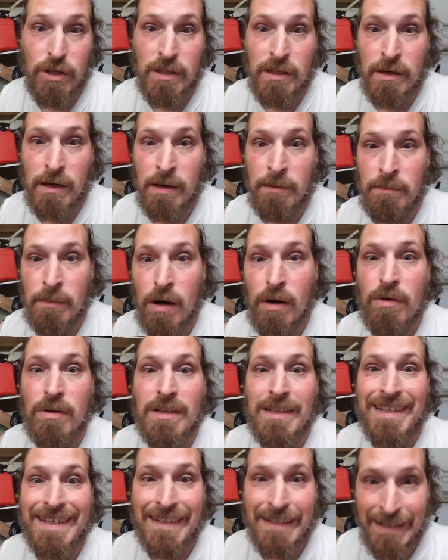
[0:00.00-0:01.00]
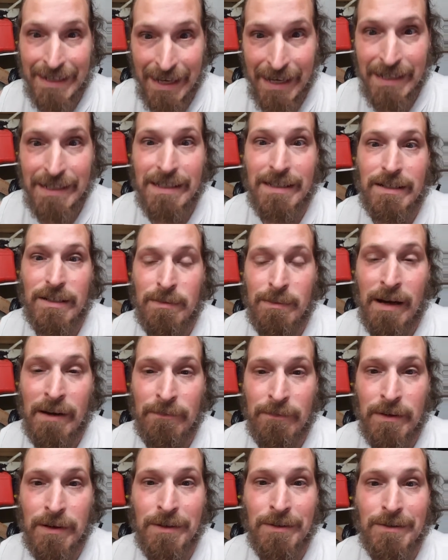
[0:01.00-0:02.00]
it in the mode to connect it to my
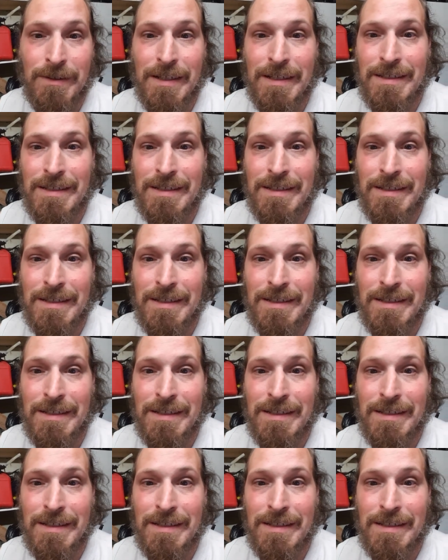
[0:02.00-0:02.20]
phone.